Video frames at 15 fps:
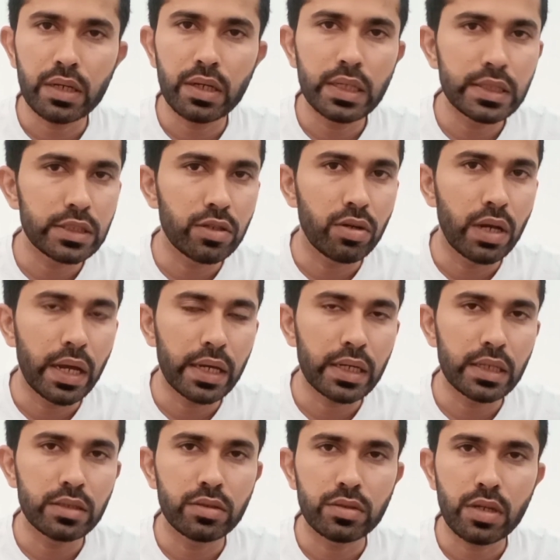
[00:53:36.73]
as you'd like for the
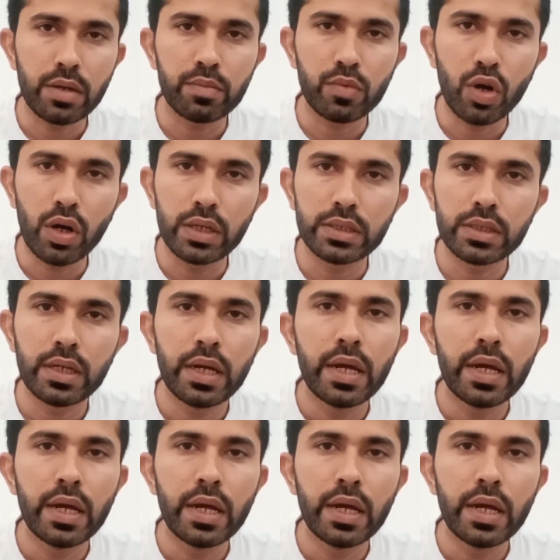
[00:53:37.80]
same cost.